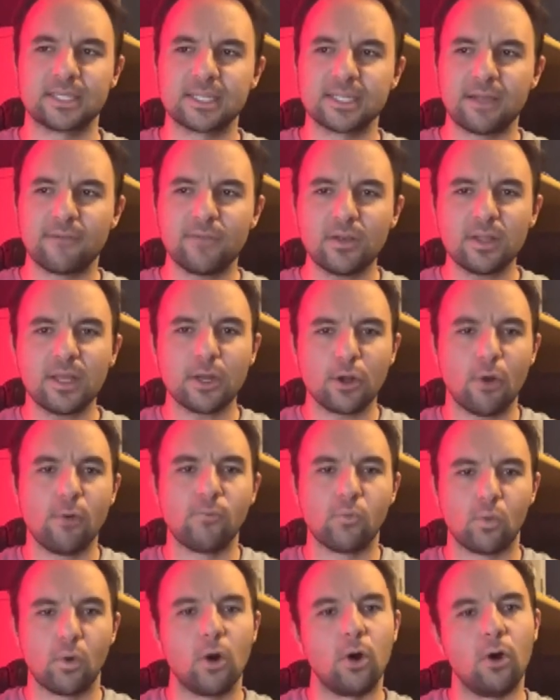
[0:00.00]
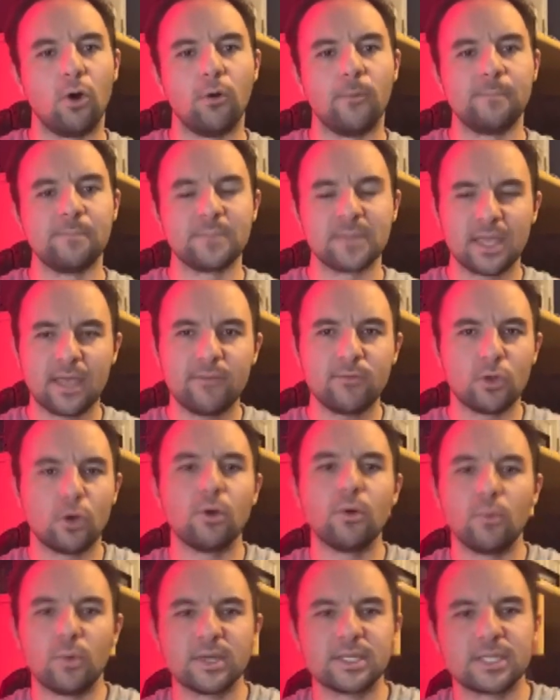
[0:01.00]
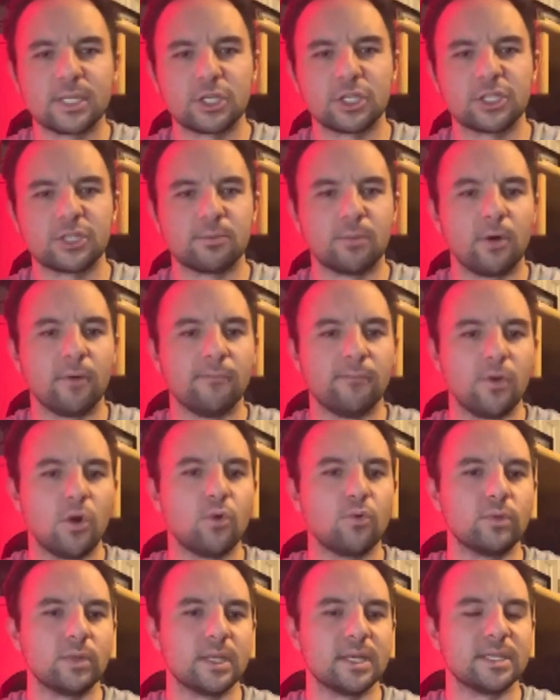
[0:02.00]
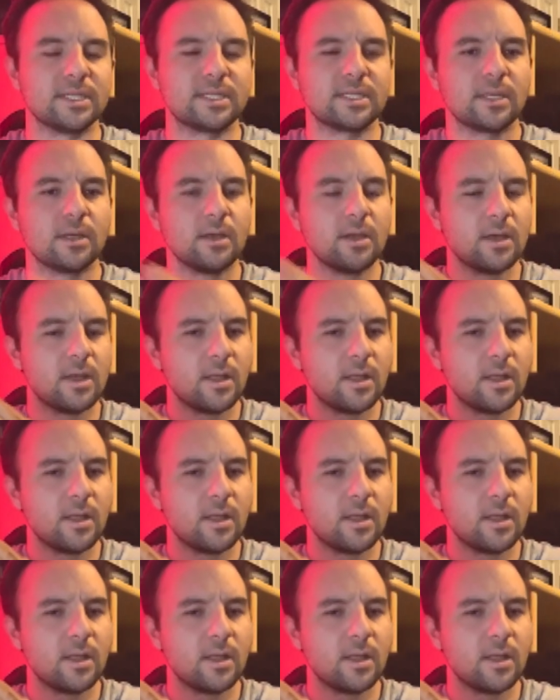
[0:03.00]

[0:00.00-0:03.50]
Because I feel like overall, even though it was such a small vote list,